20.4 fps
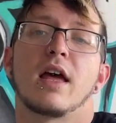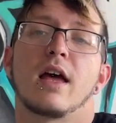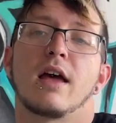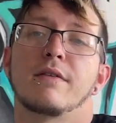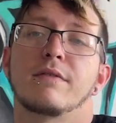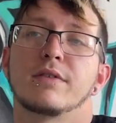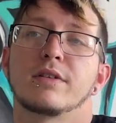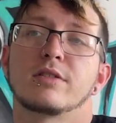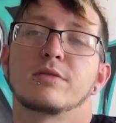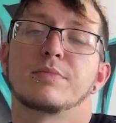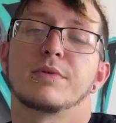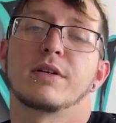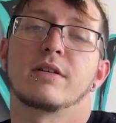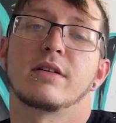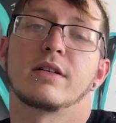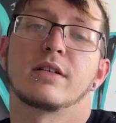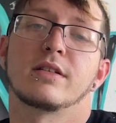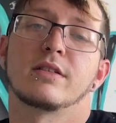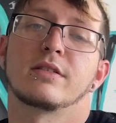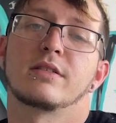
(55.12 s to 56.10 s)
I have
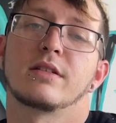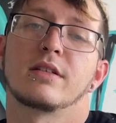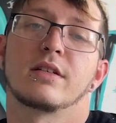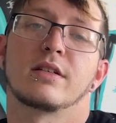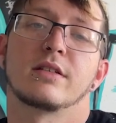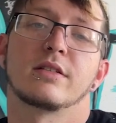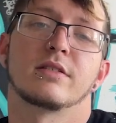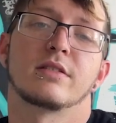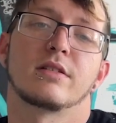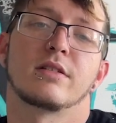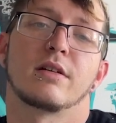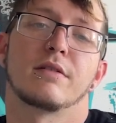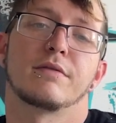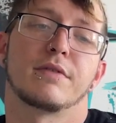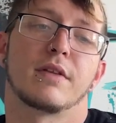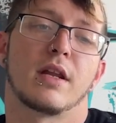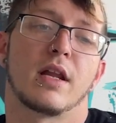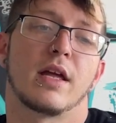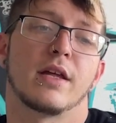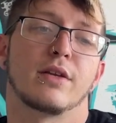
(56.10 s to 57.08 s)
experience in and stuff
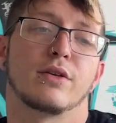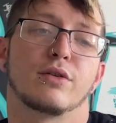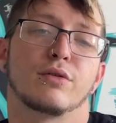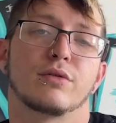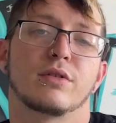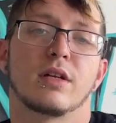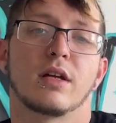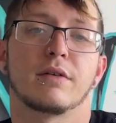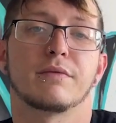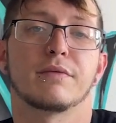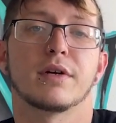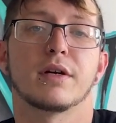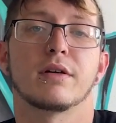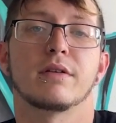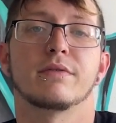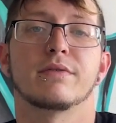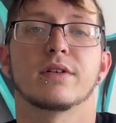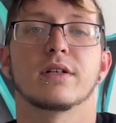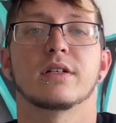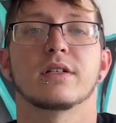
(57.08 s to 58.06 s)
that I do take
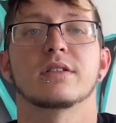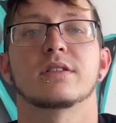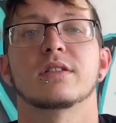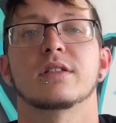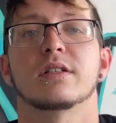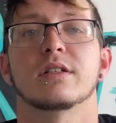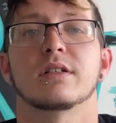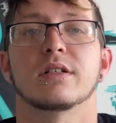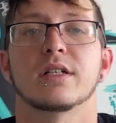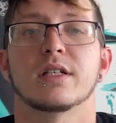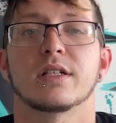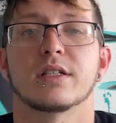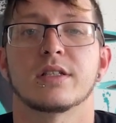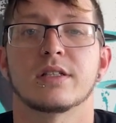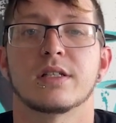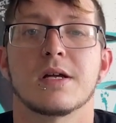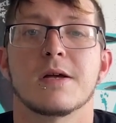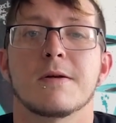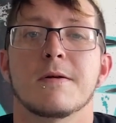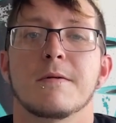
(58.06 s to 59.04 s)
very, very serious.
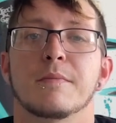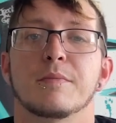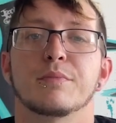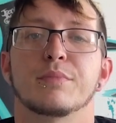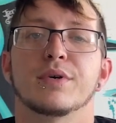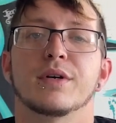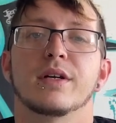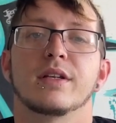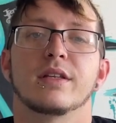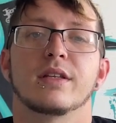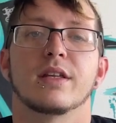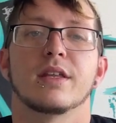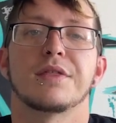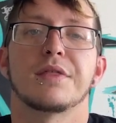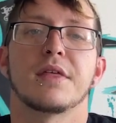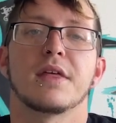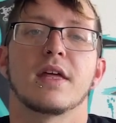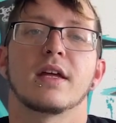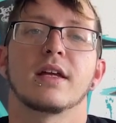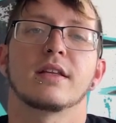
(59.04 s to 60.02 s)
But the
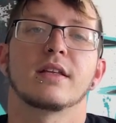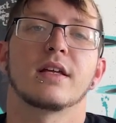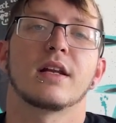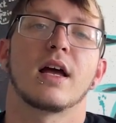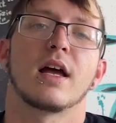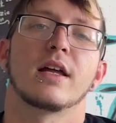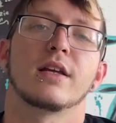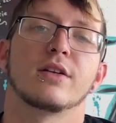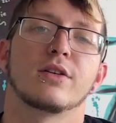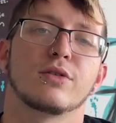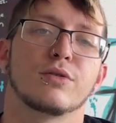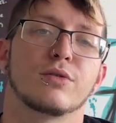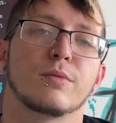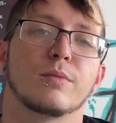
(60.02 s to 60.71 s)
thing that I do